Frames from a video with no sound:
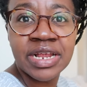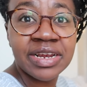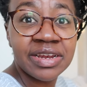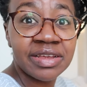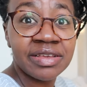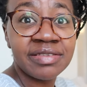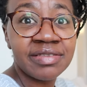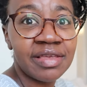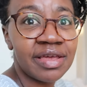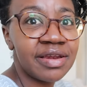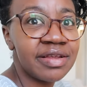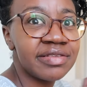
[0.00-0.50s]

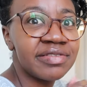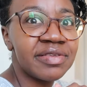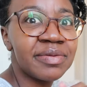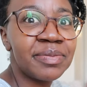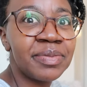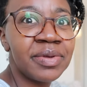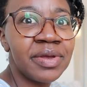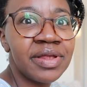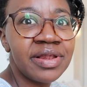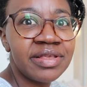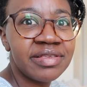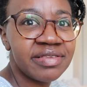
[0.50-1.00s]
Turns out it's a
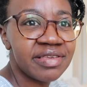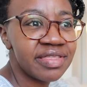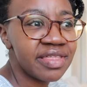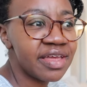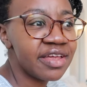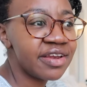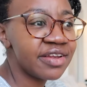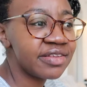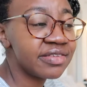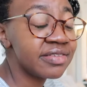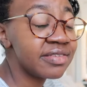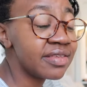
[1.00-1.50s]
purely
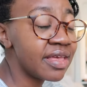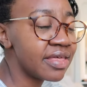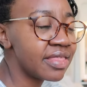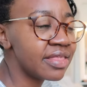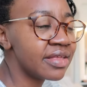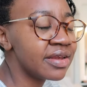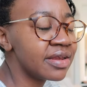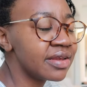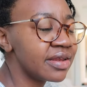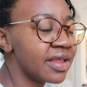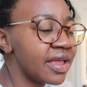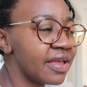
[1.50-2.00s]

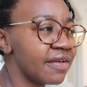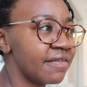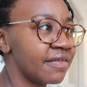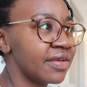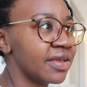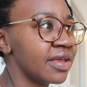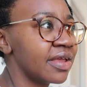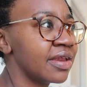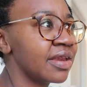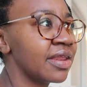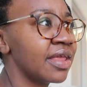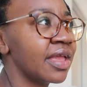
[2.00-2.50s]
Southern
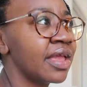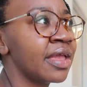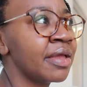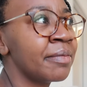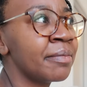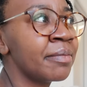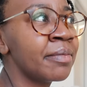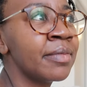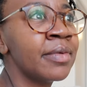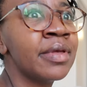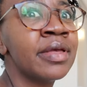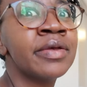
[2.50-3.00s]
African
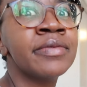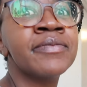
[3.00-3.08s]
game.